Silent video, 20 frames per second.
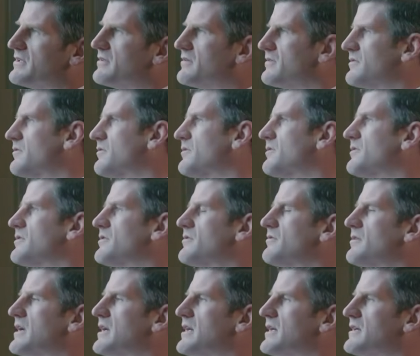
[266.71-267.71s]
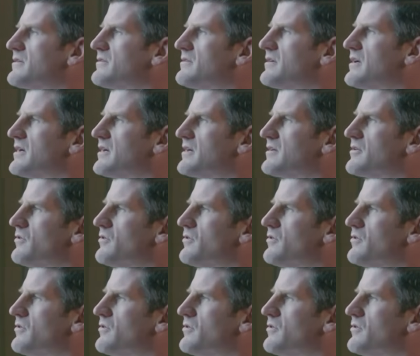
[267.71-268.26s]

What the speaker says: into northern Iraq,